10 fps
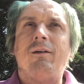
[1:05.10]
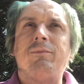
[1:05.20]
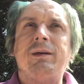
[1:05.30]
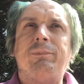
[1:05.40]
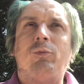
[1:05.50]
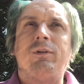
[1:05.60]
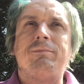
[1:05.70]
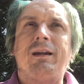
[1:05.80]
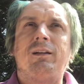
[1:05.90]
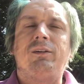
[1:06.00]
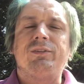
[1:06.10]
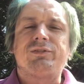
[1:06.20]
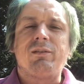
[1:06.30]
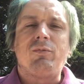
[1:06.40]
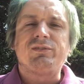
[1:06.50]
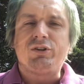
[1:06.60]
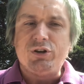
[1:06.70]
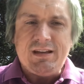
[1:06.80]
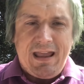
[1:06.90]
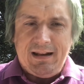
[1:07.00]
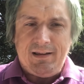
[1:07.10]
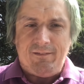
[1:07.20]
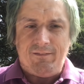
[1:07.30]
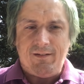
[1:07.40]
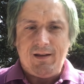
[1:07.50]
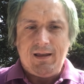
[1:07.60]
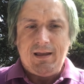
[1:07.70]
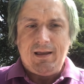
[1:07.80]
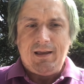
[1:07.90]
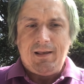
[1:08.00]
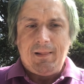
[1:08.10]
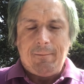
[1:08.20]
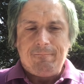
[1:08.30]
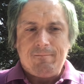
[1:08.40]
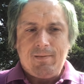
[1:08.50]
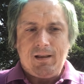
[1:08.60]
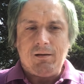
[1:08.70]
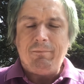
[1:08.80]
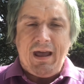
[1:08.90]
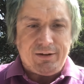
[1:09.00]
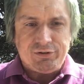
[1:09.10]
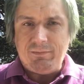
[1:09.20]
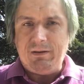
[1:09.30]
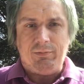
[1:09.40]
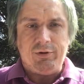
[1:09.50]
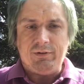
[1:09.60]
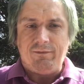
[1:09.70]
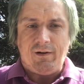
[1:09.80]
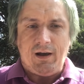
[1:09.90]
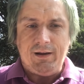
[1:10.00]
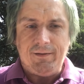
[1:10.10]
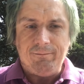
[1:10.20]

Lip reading: the people with mental illness are the most creative, compassionate people you can find.